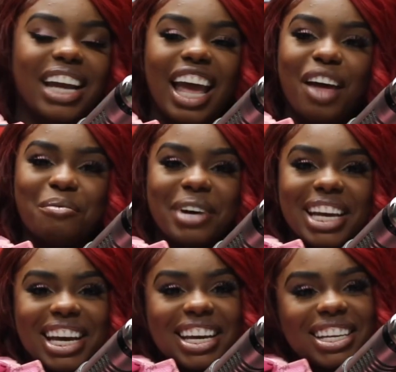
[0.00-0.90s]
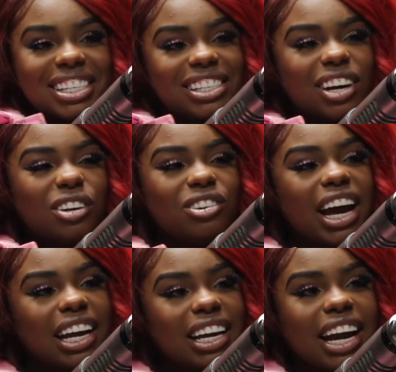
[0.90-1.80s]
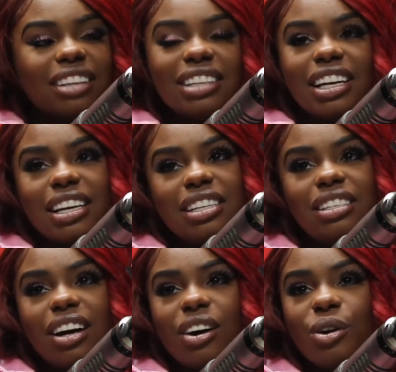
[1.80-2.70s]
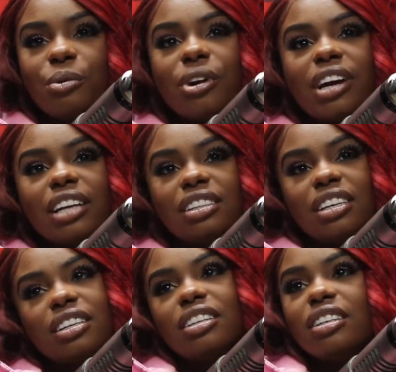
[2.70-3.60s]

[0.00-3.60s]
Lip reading: All right. But yeah, so you got to get out there. It's a whole world out there.